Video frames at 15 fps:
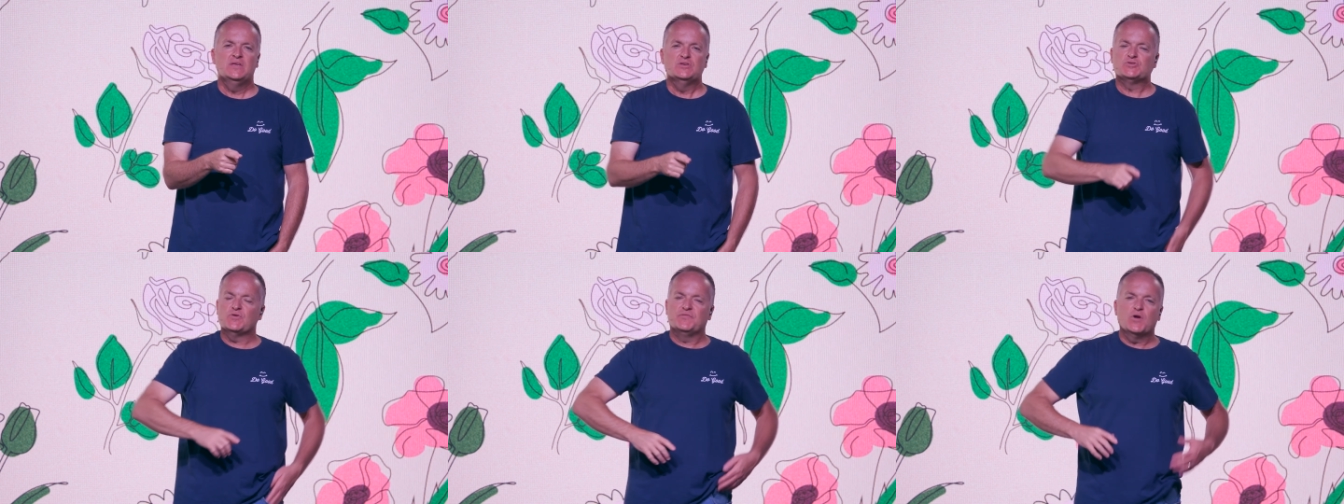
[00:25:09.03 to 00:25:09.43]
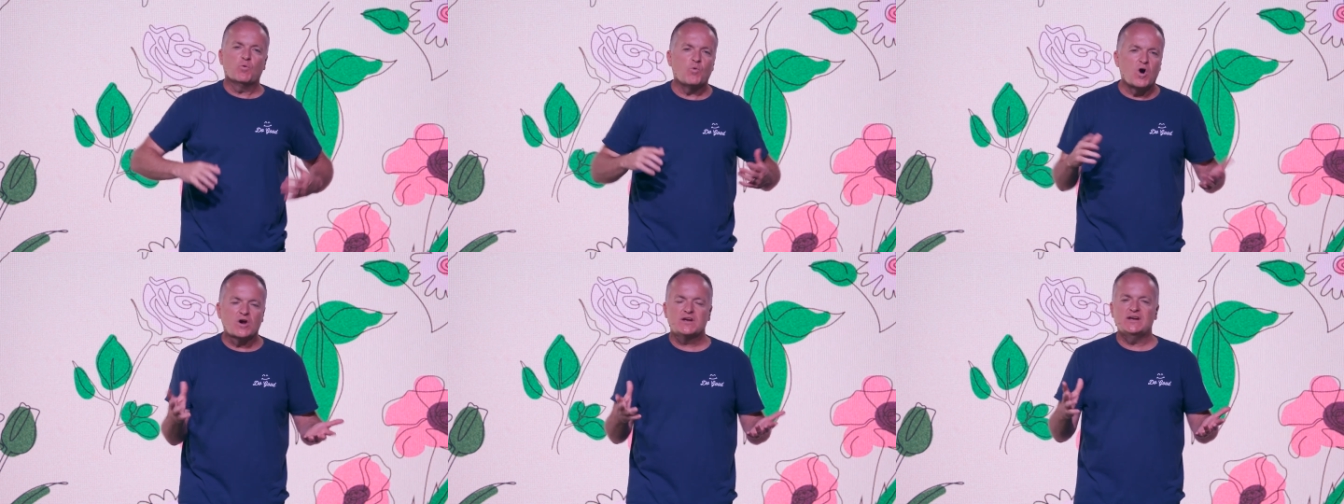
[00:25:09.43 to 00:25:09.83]
So if you're
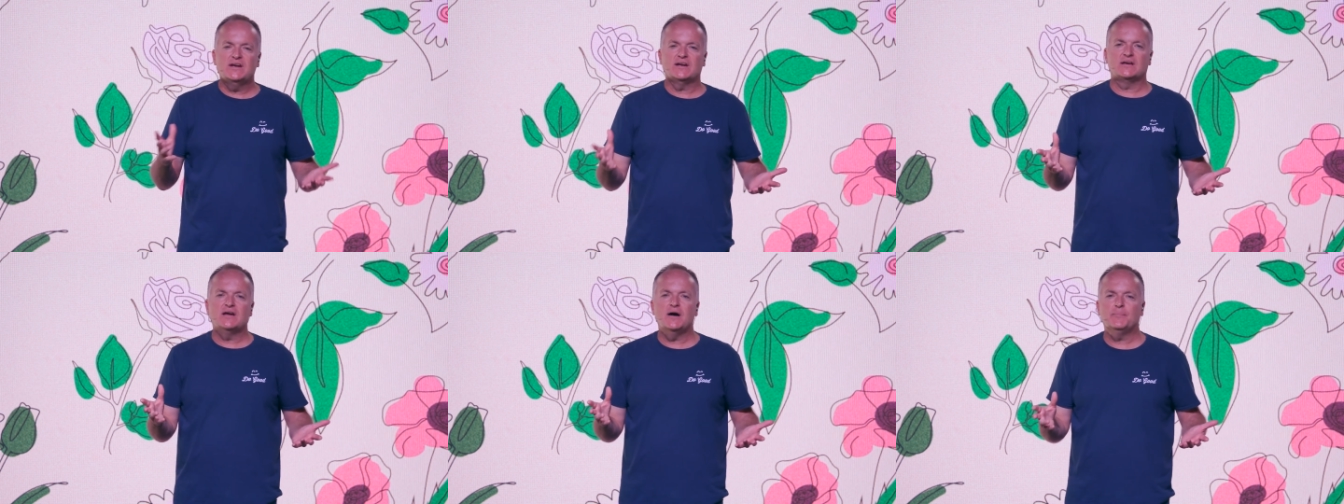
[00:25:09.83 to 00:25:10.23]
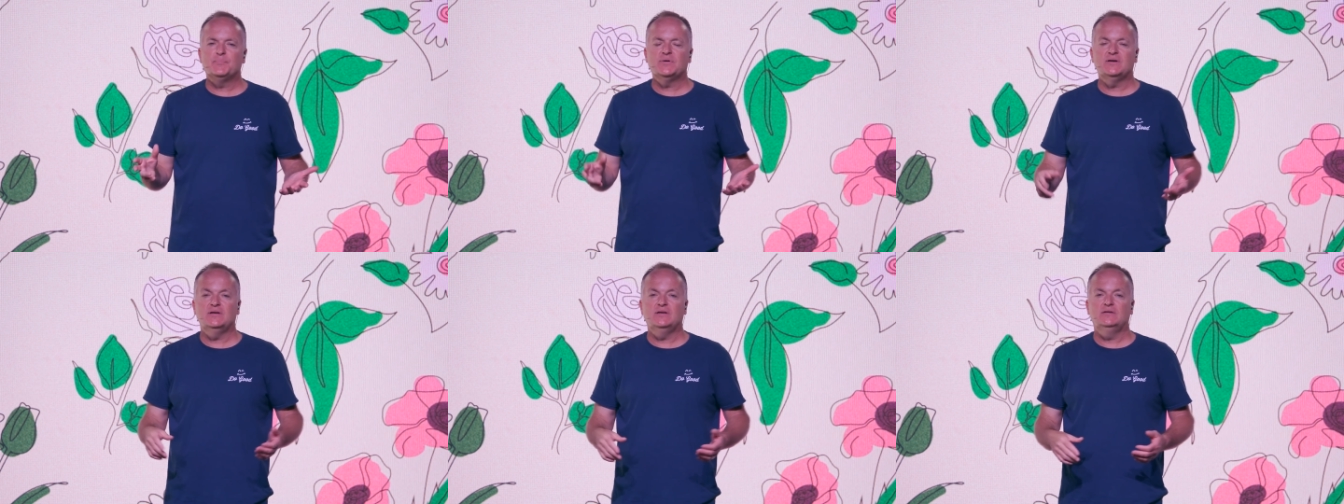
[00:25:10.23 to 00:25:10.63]
working in a
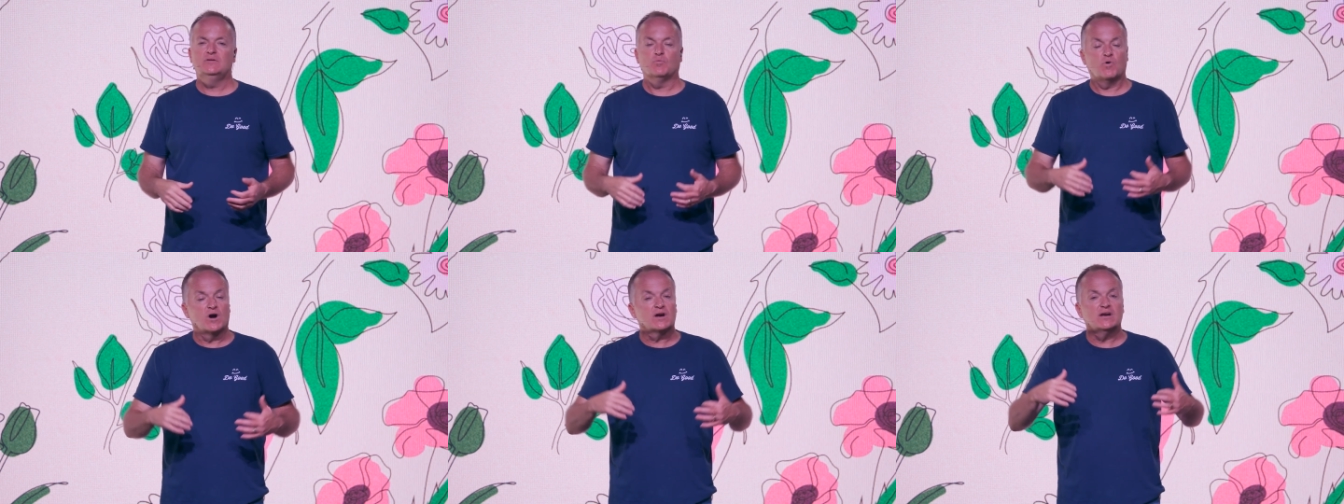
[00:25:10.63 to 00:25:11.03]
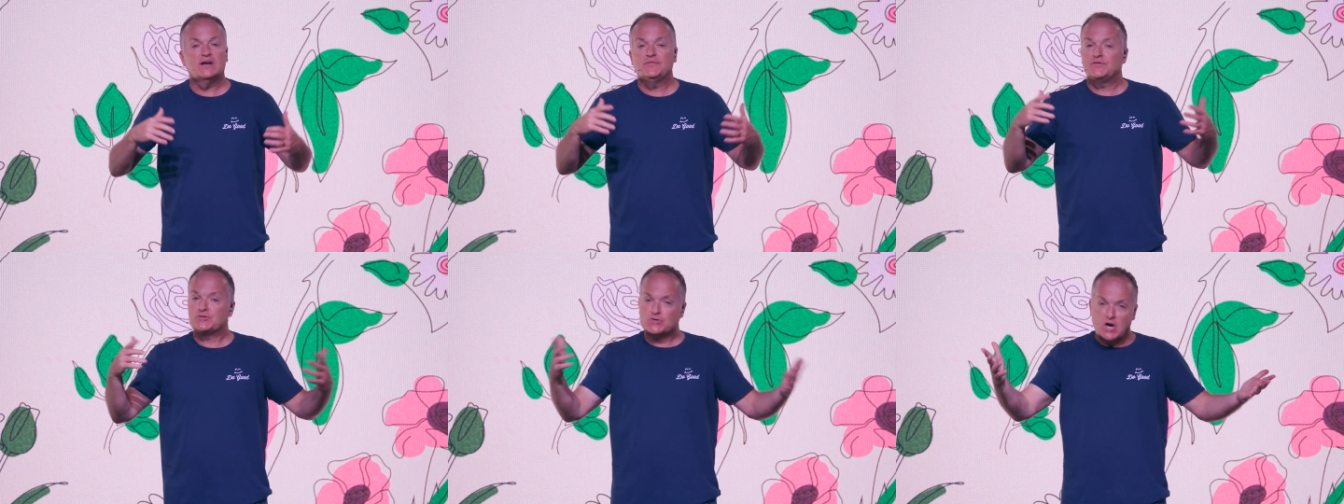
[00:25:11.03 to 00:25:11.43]
company, you're working at
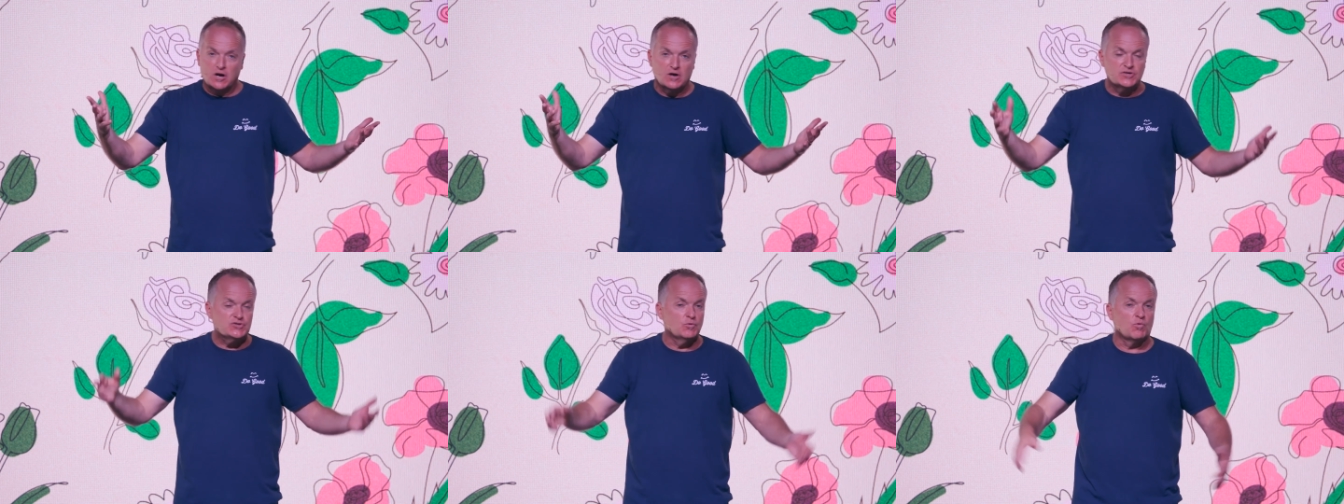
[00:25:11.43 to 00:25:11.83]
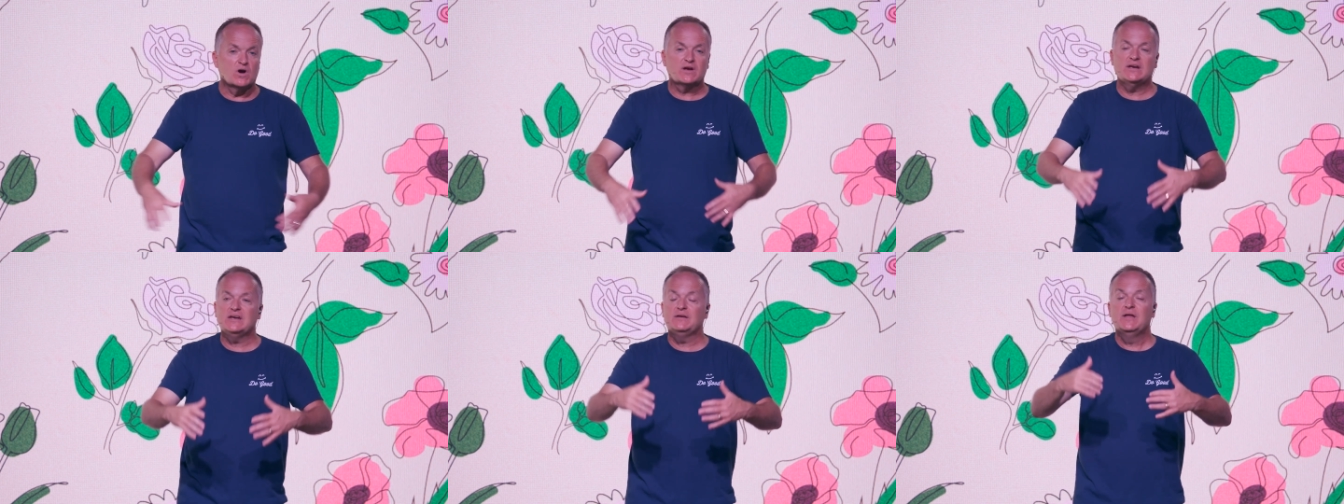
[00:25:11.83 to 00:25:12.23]
the church, you're
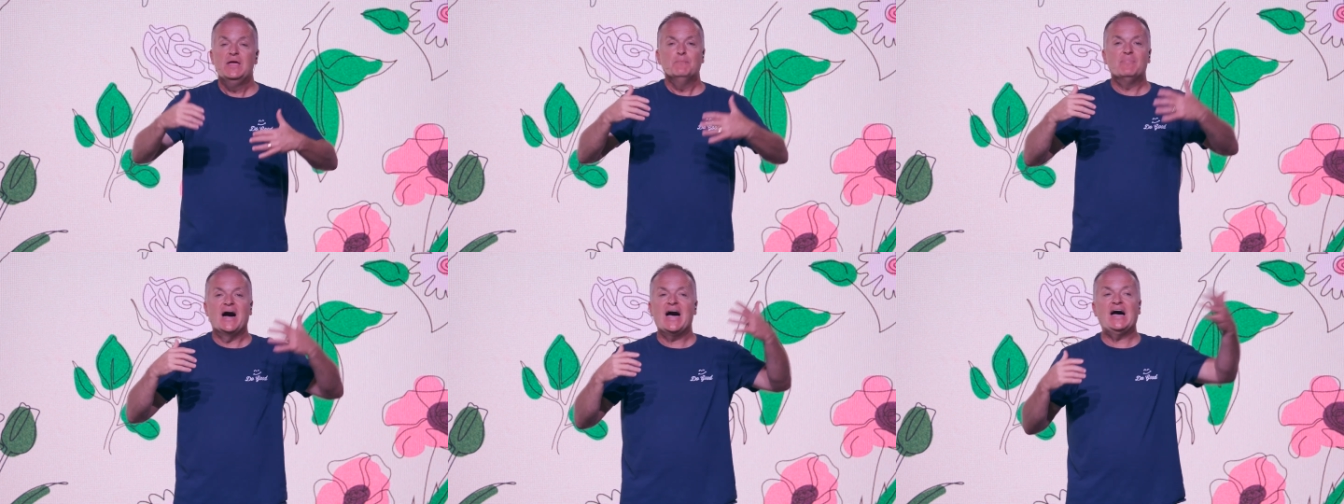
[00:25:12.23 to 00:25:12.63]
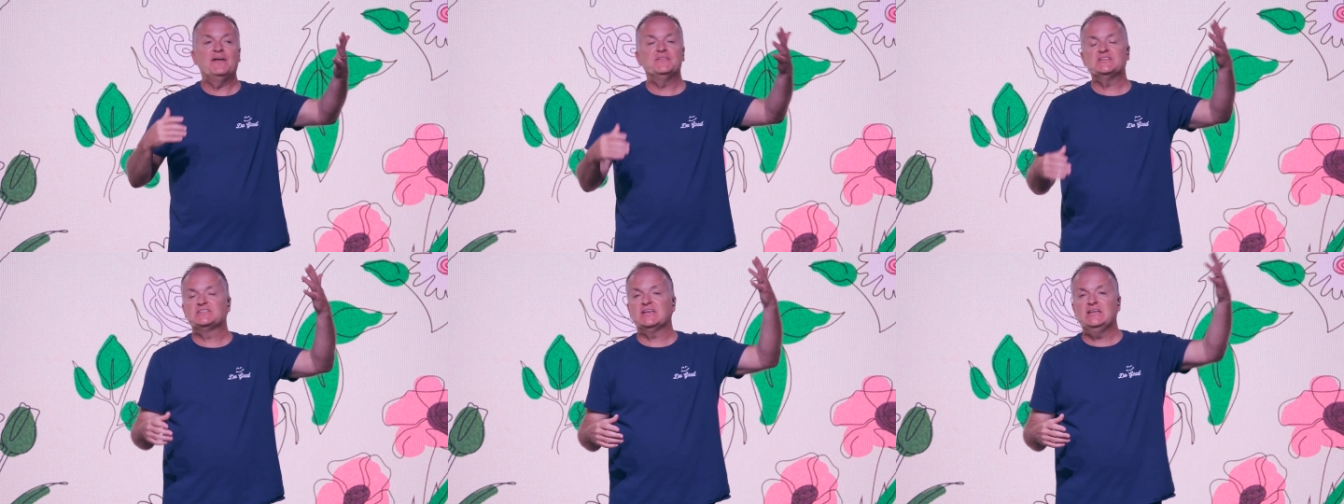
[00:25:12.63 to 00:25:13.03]
working in behind
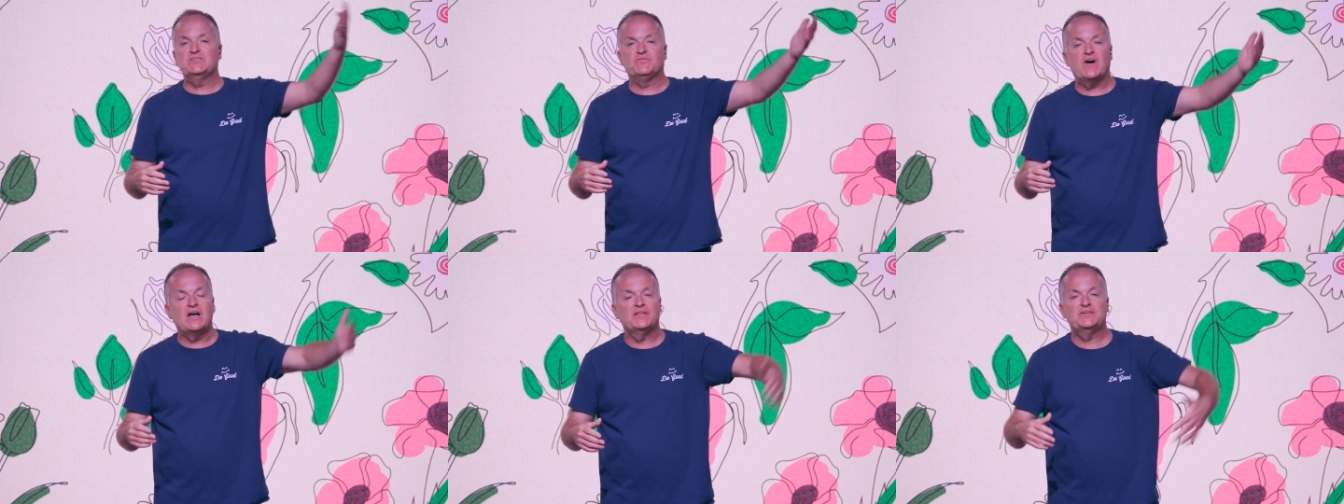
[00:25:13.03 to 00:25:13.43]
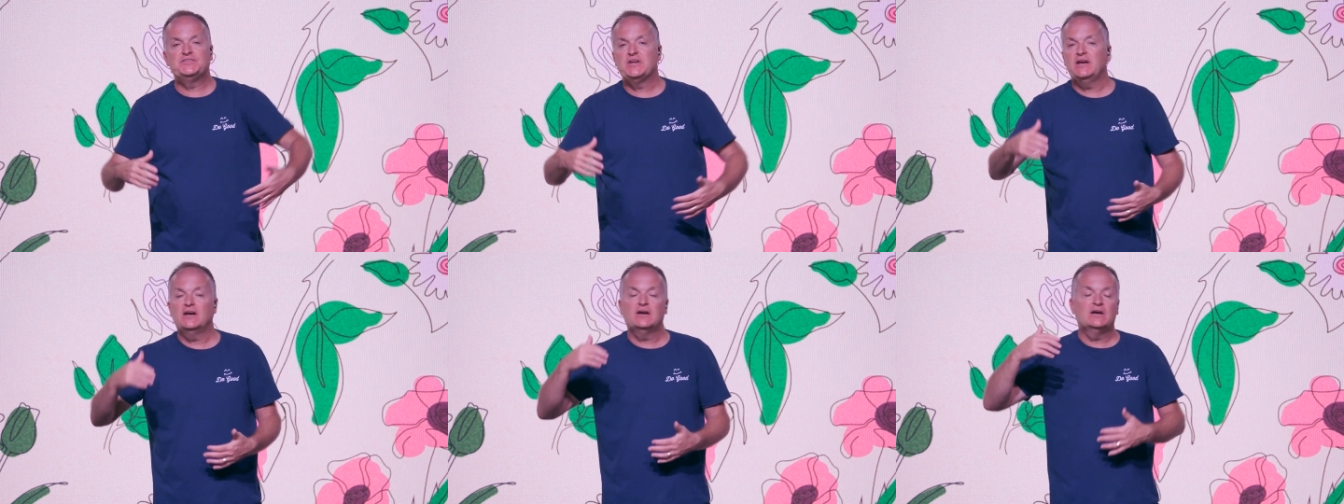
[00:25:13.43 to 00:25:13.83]
the scenes,
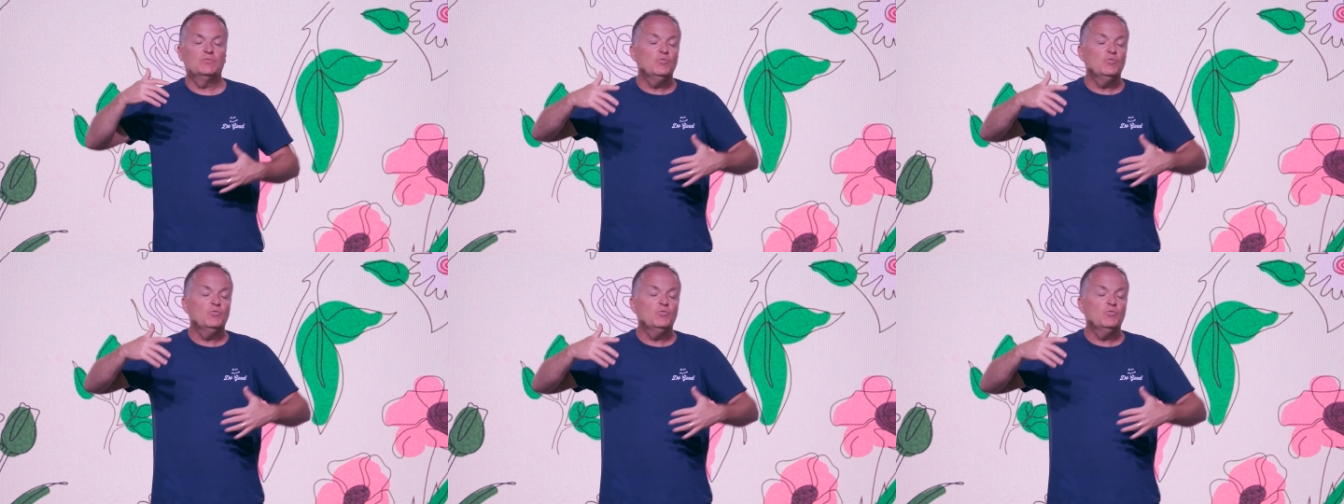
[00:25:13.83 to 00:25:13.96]
volunteering,